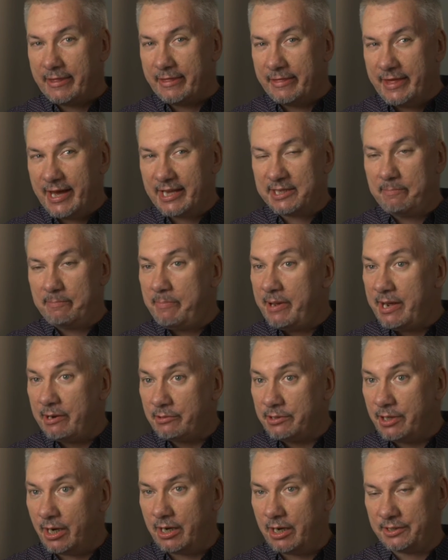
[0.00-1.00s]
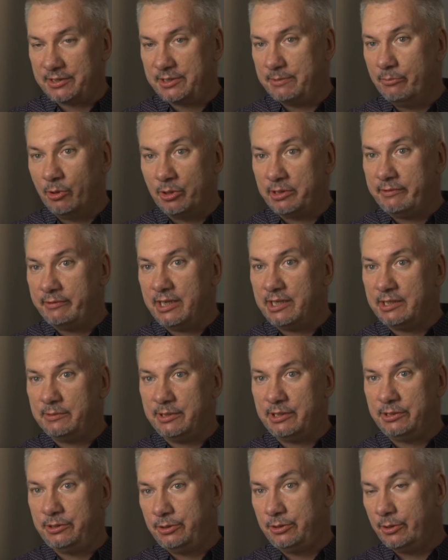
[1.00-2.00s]
That paradox motivated
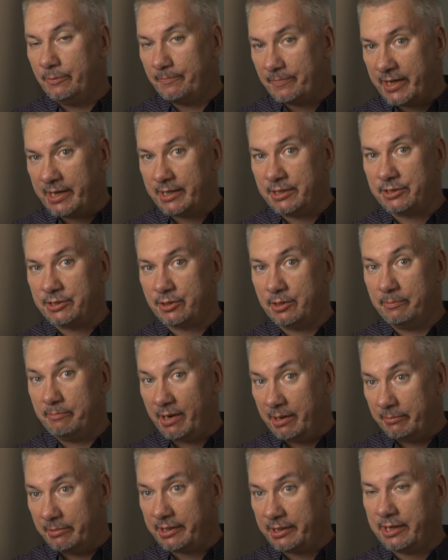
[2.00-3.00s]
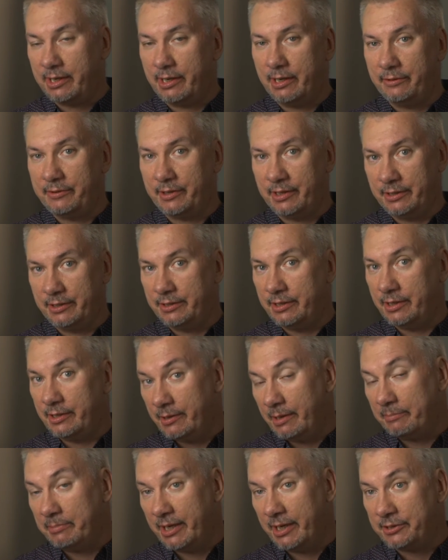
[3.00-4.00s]
me to enter public health and
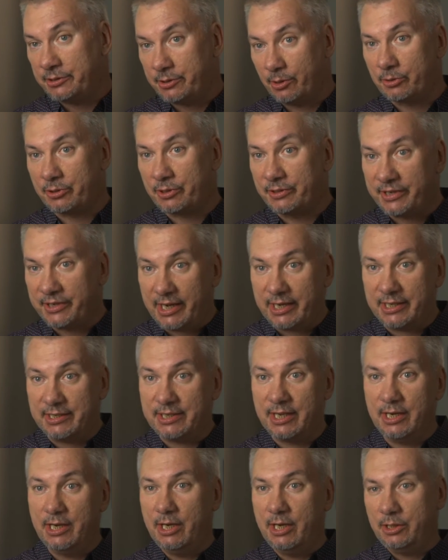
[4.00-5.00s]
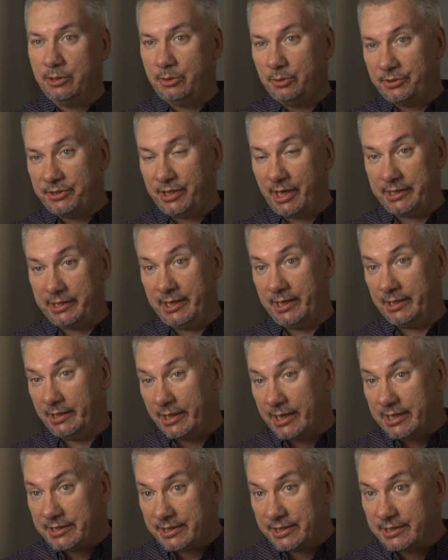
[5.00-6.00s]
applied social science to study
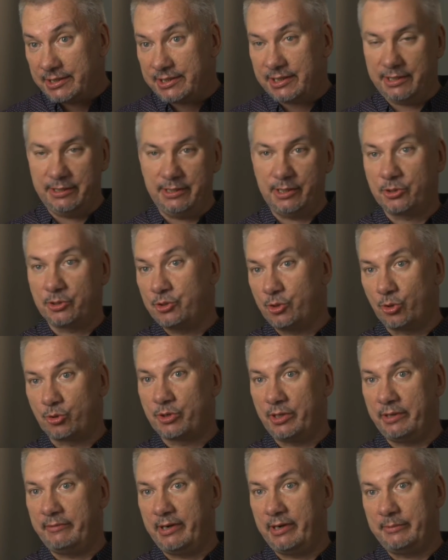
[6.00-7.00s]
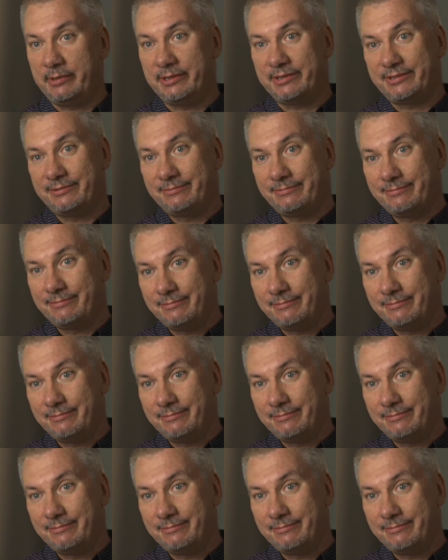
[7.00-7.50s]
adolescents in their social environments.